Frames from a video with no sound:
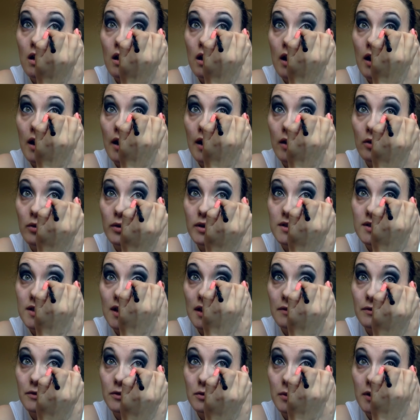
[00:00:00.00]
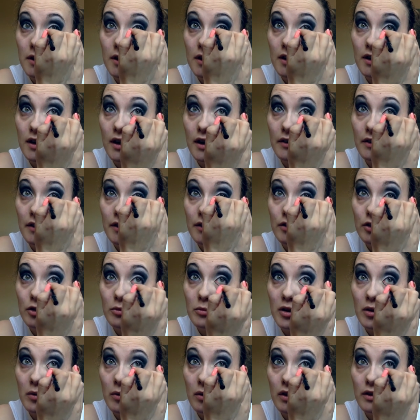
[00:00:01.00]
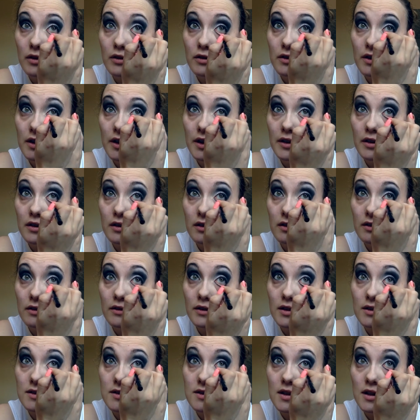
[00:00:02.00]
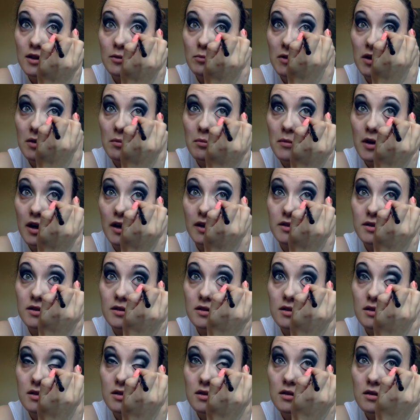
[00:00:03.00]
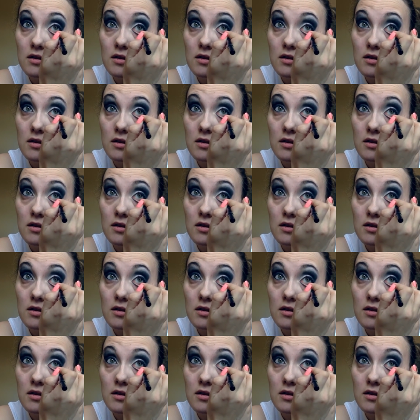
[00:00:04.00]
I always have to wear eyeliner on my waterline. That's like my must.